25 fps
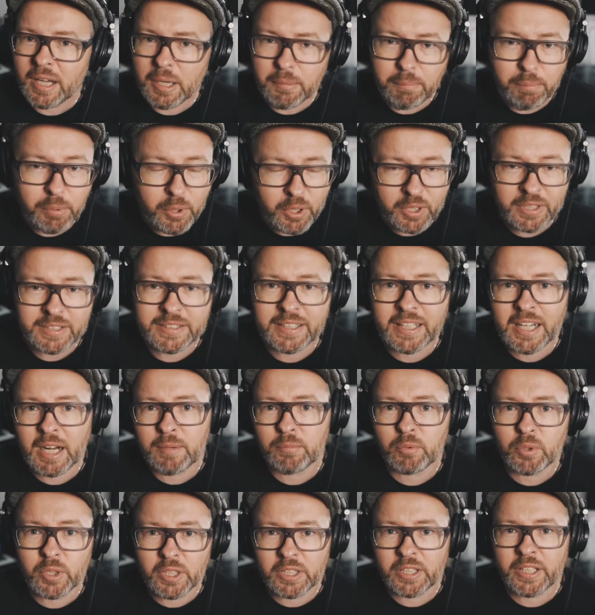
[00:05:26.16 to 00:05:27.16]
a book that
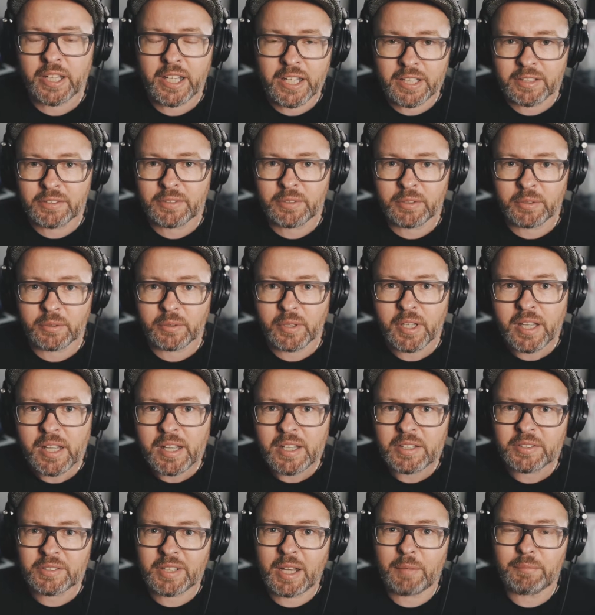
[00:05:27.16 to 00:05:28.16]
I'm really into.
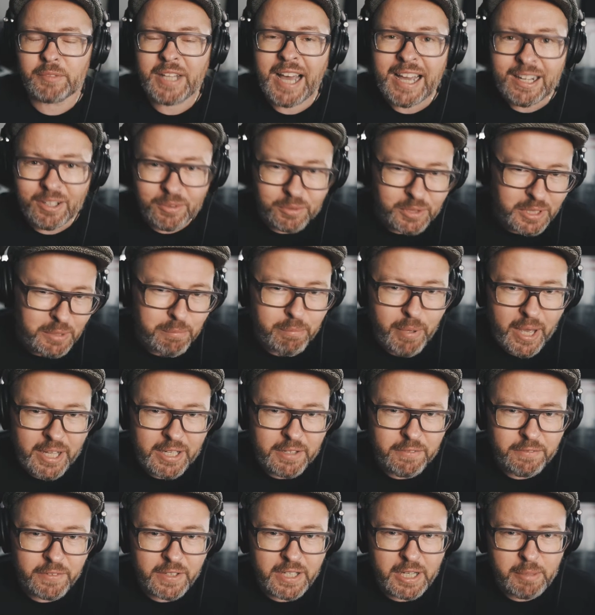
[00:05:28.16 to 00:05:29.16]
So I'm not only
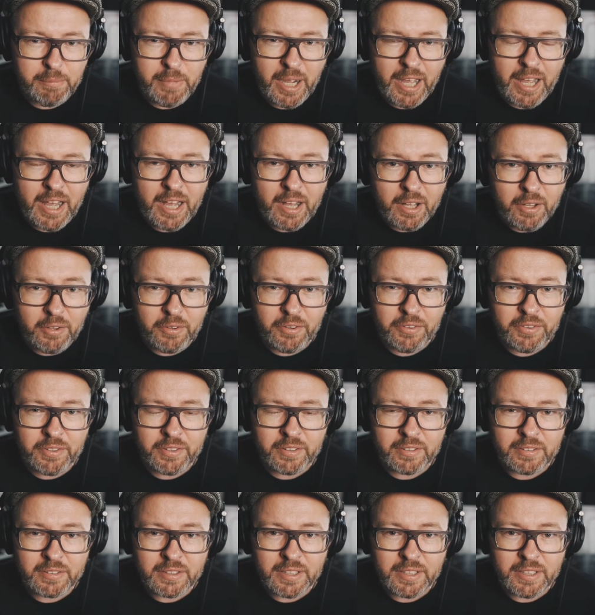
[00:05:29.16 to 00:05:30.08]
benefiting my health